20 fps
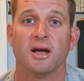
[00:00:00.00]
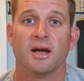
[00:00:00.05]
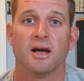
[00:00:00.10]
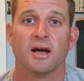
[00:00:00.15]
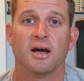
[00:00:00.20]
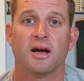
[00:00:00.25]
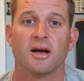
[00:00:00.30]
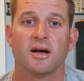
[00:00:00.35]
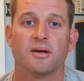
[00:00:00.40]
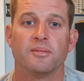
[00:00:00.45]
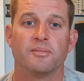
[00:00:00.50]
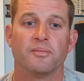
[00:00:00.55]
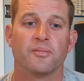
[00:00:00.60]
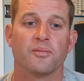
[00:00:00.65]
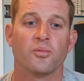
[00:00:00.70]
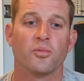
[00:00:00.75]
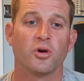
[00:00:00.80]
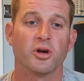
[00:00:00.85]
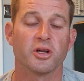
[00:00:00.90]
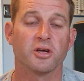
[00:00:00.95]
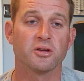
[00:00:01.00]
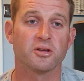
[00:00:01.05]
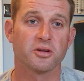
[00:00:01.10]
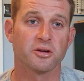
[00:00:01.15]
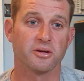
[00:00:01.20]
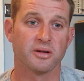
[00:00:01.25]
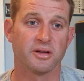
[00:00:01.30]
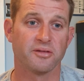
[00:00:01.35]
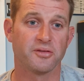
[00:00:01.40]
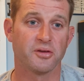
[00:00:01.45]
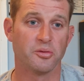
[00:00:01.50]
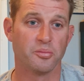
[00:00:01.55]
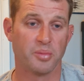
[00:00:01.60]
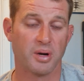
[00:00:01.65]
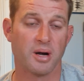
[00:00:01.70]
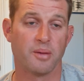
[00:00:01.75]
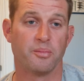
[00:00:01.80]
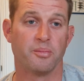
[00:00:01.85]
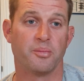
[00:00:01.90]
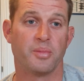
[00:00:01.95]
What you're doing if you
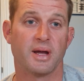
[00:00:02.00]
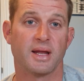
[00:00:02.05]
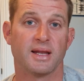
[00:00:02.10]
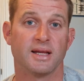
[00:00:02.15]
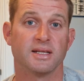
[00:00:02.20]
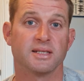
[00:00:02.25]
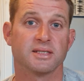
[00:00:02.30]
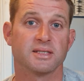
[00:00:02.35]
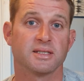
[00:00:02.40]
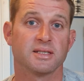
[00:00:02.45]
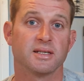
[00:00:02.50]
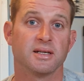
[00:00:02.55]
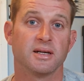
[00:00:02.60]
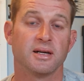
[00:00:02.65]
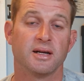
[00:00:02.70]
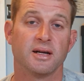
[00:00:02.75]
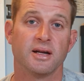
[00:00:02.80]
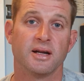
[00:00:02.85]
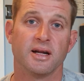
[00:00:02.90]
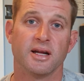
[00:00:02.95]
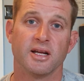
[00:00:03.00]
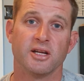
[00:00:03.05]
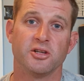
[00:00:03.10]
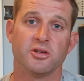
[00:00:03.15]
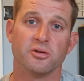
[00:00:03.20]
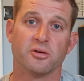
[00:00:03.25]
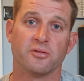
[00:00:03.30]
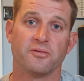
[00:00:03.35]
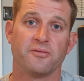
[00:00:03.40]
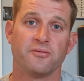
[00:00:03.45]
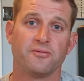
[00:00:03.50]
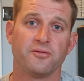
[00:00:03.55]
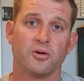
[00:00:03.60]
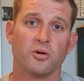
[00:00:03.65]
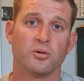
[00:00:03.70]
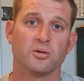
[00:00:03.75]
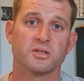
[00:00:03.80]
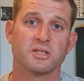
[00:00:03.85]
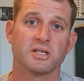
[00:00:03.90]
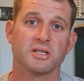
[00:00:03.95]
pump pellets is you're
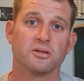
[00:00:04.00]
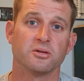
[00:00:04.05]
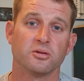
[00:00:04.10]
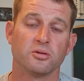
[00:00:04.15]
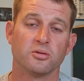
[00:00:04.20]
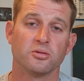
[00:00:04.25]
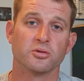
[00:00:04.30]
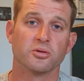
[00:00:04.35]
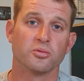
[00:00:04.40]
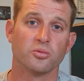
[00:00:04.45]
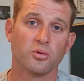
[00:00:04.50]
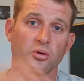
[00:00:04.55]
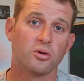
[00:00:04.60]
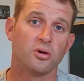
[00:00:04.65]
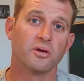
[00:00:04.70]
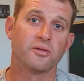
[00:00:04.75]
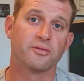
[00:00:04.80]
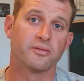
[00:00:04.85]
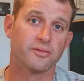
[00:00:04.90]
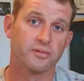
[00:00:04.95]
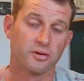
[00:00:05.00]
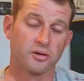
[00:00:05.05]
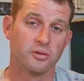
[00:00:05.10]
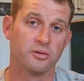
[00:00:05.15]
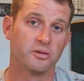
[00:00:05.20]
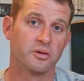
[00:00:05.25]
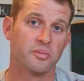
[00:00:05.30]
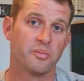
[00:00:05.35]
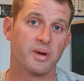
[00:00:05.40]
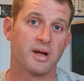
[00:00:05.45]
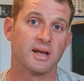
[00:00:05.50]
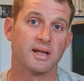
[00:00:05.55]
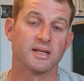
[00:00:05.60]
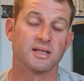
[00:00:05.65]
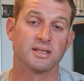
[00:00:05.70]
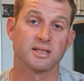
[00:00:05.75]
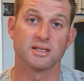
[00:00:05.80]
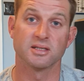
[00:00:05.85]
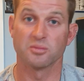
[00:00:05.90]
forcing all the water through the pellets.